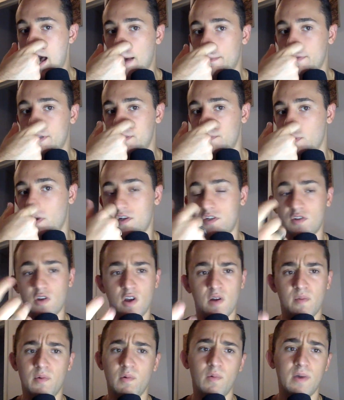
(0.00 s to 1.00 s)
His most
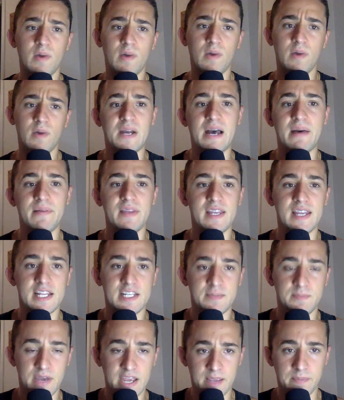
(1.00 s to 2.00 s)
notable win is probably
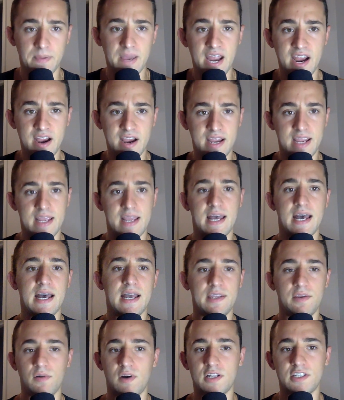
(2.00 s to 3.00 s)
against Mike Perry.
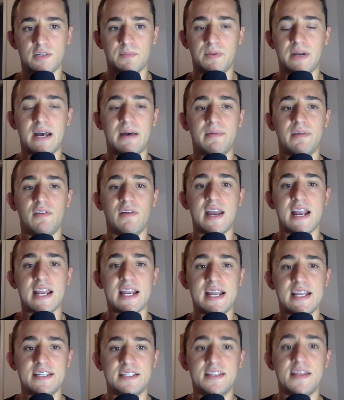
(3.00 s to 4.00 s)
You also probably
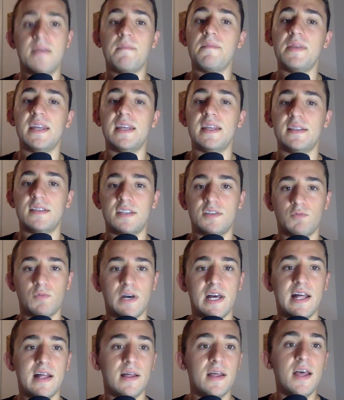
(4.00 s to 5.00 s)
recognize Tim Means as
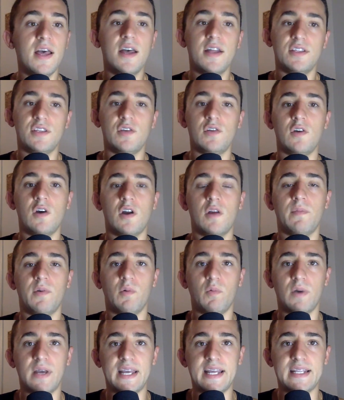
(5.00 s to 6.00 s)
well. 2 notable
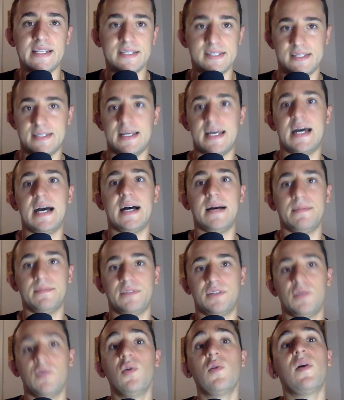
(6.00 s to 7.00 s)
wins.
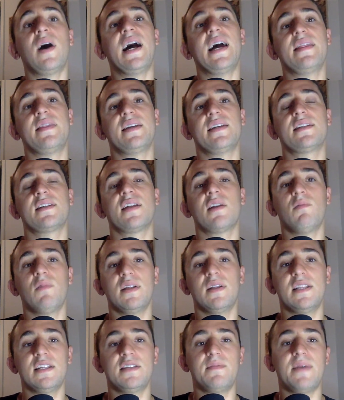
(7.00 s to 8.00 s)
So who do I think is going to
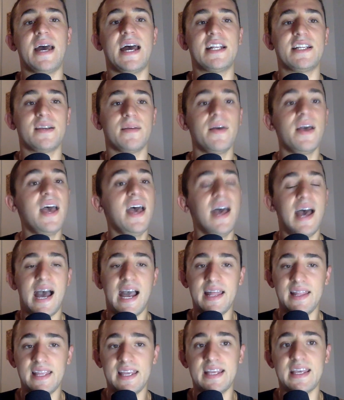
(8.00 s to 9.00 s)
win this matchup?
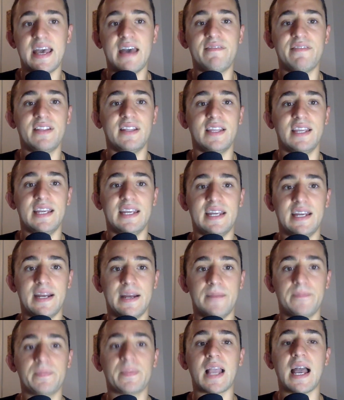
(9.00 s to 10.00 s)
I like Kevin Lee
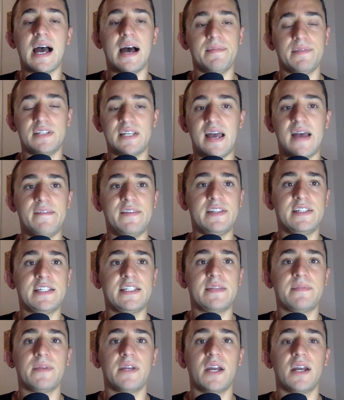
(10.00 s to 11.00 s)
here. There's obviously
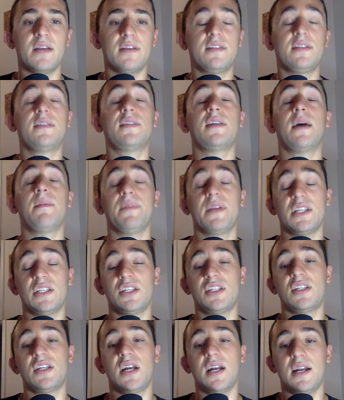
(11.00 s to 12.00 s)
some
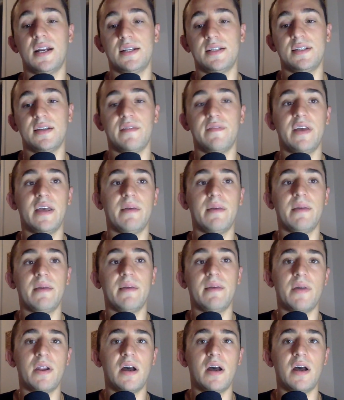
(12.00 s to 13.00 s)
concerns of him
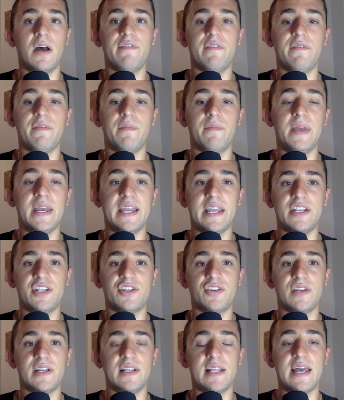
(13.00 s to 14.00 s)
coming off of a big
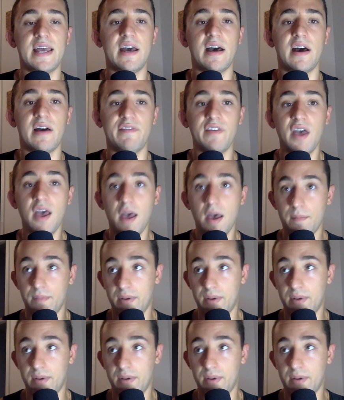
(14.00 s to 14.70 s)
injury layoff,